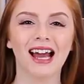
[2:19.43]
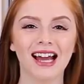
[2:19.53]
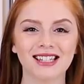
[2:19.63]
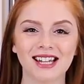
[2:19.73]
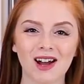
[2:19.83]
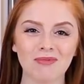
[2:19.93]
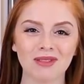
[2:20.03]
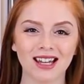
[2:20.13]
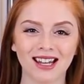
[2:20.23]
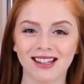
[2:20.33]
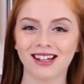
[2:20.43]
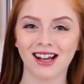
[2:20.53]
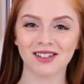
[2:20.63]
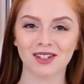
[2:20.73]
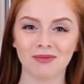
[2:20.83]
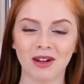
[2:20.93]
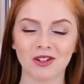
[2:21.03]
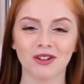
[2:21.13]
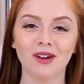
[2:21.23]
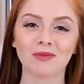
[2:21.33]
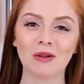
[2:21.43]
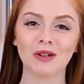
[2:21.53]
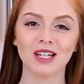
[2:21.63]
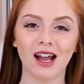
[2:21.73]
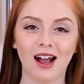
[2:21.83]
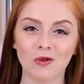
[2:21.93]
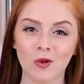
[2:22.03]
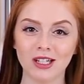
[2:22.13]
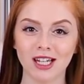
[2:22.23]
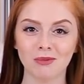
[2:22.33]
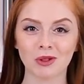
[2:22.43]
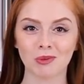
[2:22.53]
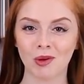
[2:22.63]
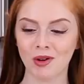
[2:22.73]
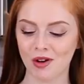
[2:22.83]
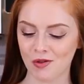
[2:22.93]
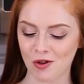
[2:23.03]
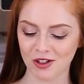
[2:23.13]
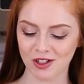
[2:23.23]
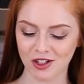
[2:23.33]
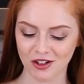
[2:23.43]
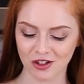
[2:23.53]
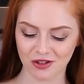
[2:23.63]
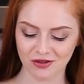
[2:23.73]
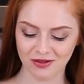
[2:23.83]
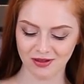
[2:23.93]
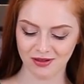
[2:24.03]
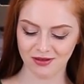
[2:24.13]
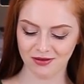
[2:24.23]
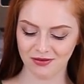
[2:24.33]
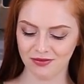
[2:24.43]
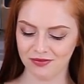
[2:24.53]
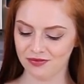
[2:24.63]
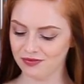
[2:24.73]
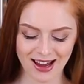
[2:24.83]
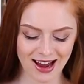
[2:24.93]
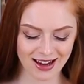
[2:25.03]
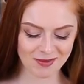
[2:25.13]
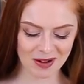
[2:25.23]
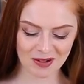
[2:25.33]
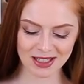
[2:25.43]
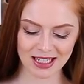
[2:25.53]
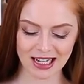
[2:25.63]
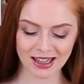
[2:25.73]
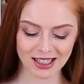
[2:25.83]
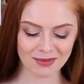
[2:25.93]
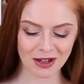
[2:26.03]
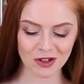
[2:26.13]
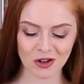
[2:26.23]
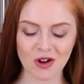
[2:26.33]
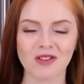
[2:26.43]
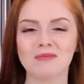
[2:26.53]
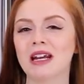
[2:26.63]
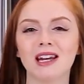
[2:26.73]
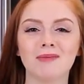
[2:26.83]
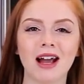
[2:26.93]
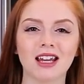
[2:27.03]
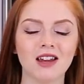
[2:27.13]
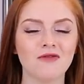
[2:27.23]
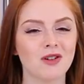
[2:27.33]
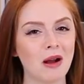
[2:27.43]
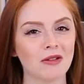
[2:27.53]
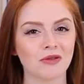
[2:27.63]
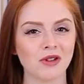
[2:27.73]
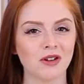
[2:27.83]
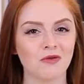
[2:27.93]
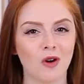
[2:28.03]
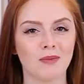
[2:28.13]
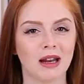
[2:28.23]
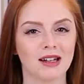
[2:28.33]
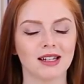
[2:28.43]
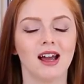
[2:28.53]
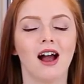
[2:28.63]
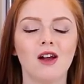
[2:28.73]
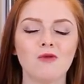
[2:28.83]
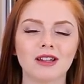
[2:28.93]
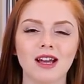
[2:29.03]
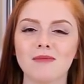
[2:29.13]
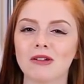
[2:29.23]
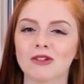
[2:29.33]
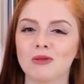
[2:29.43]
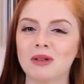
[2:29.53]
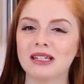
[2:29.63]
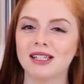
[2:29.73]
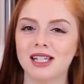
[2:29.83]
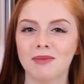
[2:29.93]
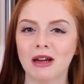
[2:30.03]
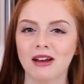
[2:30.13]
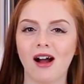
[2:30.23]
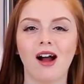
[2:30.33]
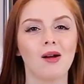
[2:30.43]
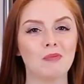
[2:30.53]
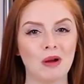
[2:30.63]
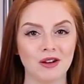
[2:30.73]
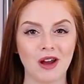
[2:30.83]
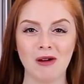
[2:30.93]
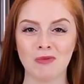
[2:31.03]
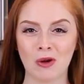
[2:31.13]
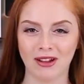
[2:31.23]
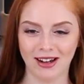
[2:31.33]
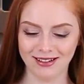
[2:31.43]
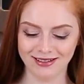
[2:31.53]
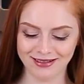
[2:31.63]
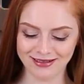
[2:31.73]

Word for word: And to help thicken the custard mixture, I'm going to add one tablespoon of cornstarch. And I'm going to heat this mixture over medium-high heat for about three to four minutes. I want that milk to be steaming hot, but not boiling.